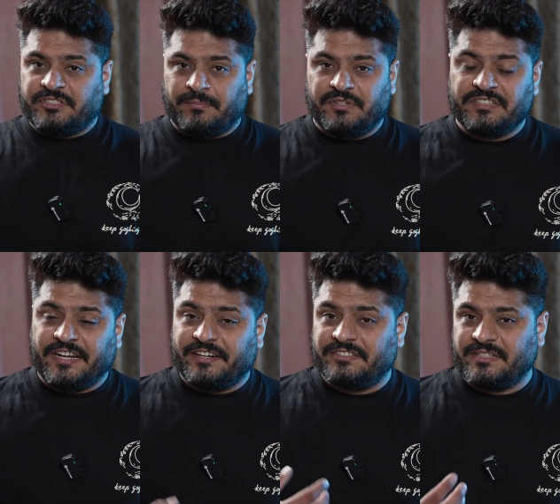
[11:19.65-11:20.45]
something
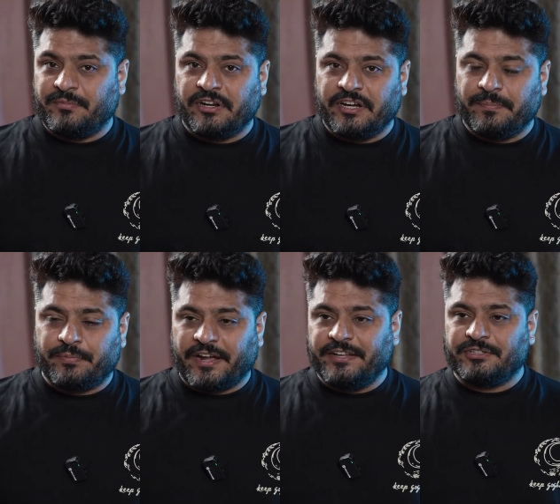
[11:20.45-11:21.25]
that is similarly
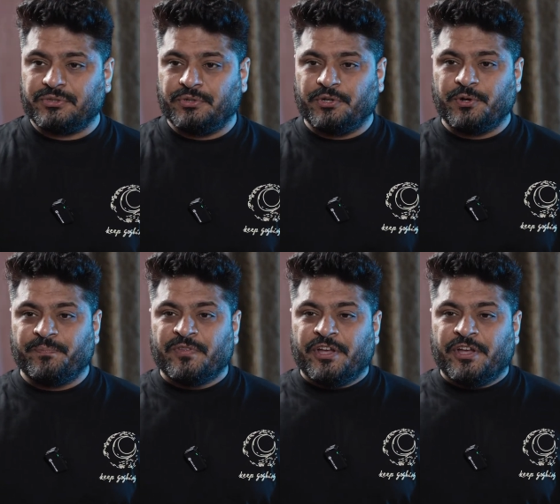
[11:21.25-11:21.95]
priced, so